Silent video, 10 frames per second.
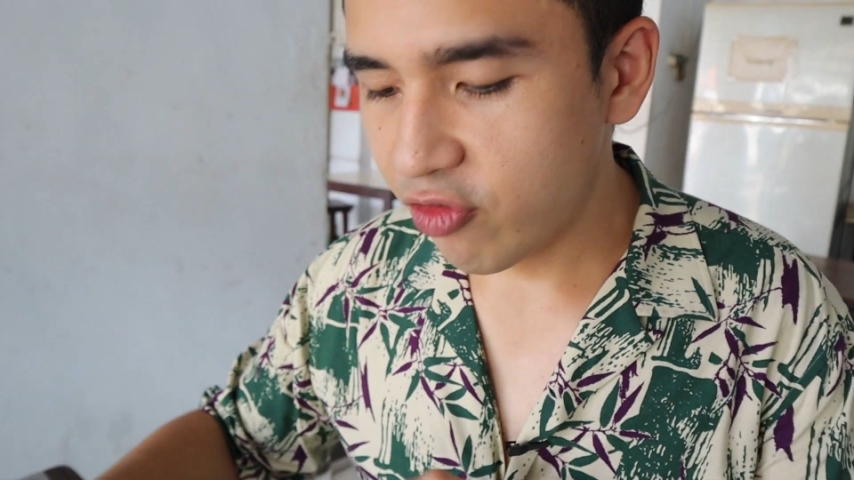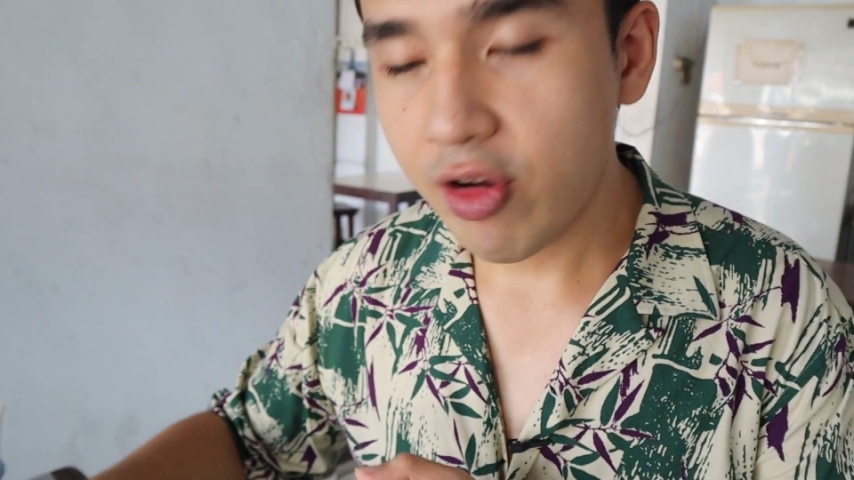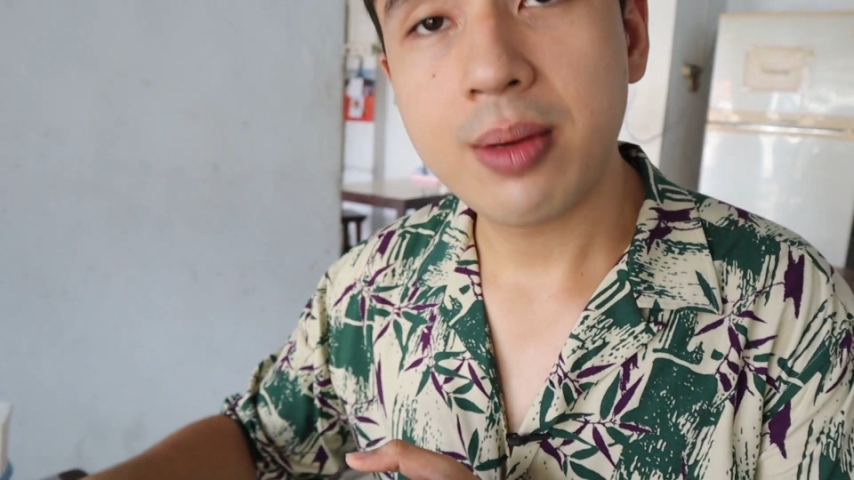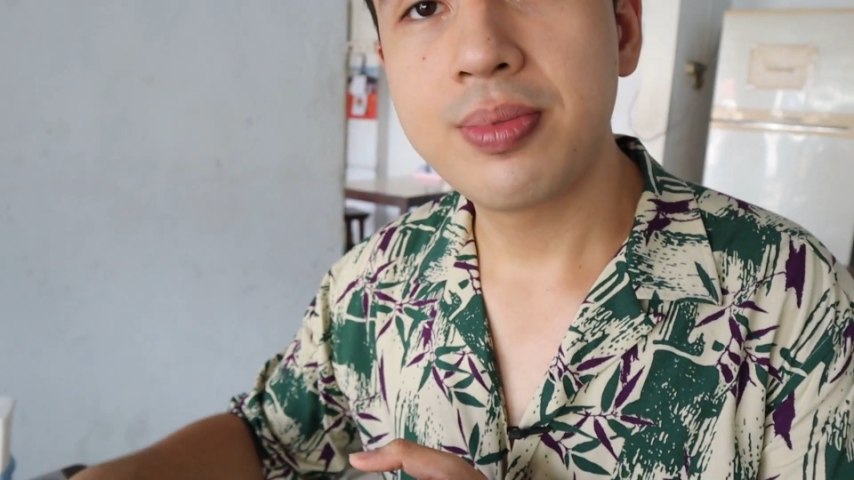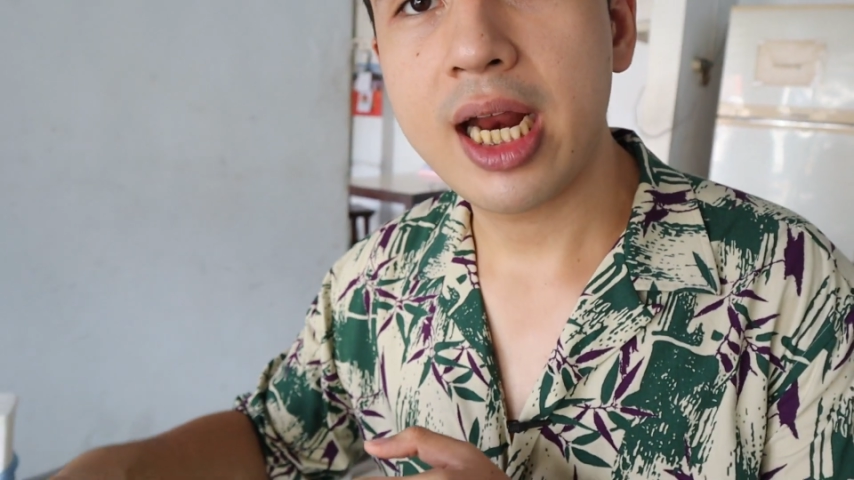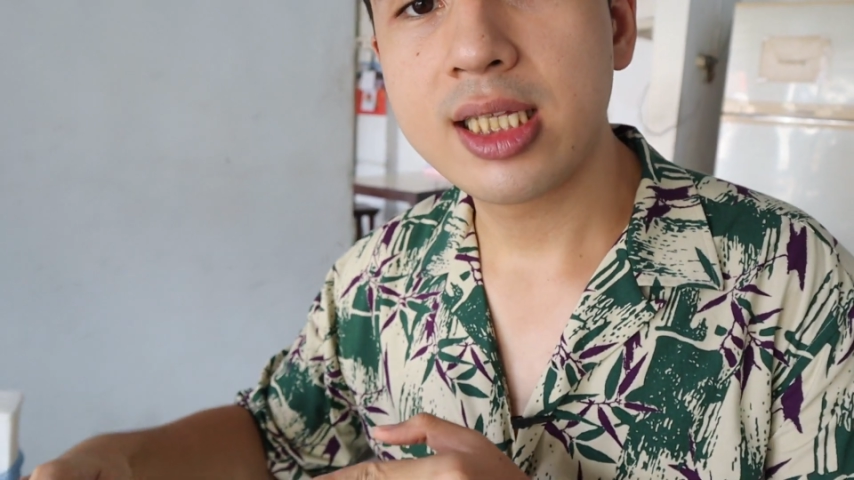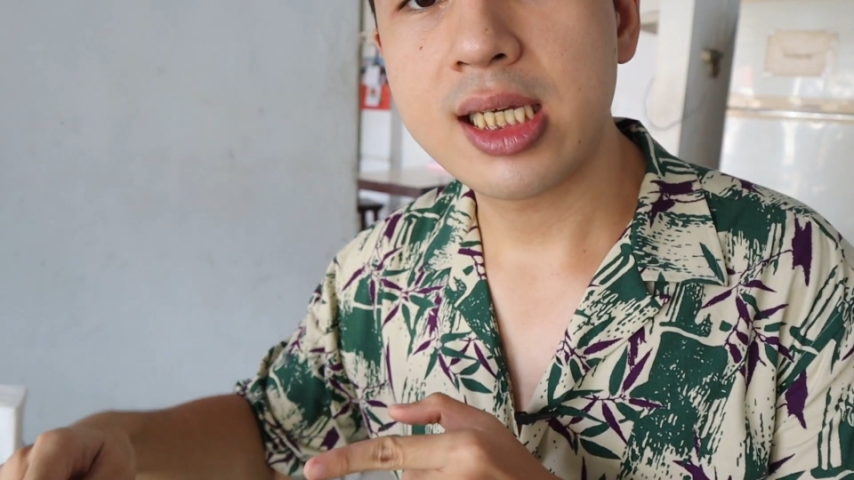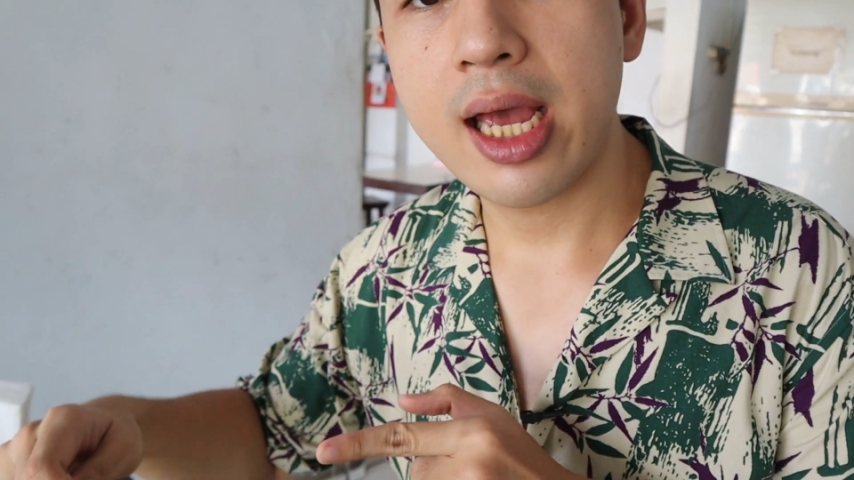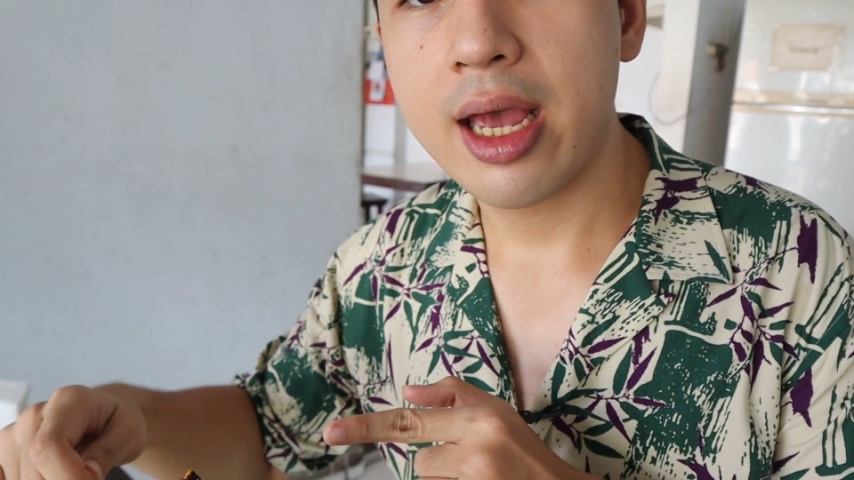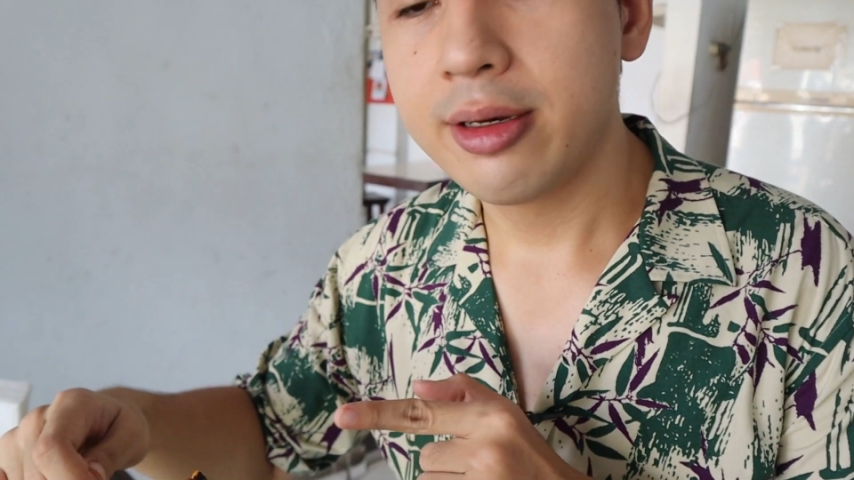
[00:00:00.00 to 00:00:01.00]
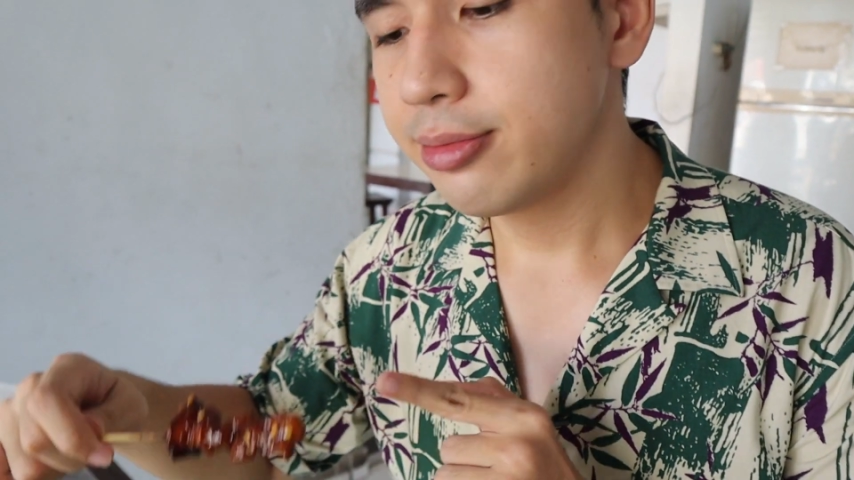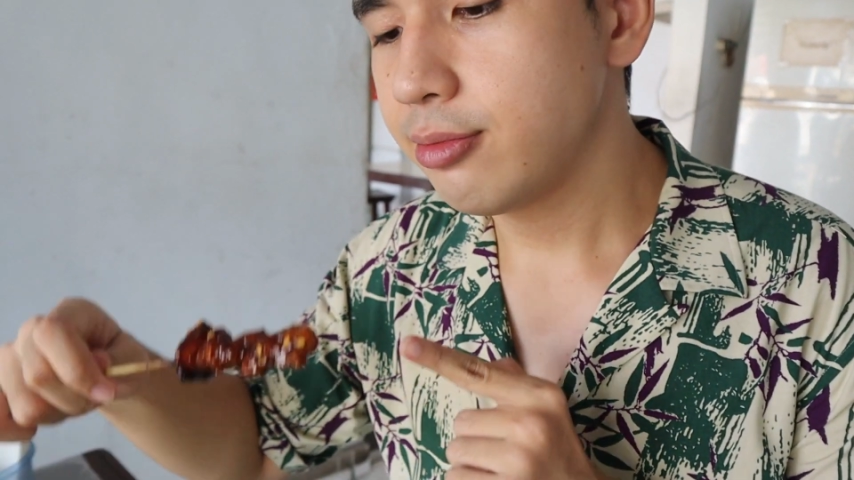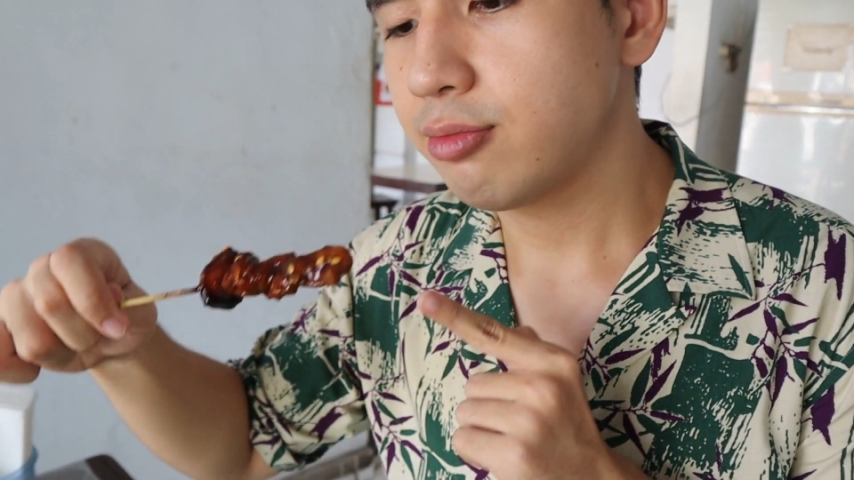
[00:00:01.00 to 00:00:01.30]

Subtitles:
the fat bit at the end.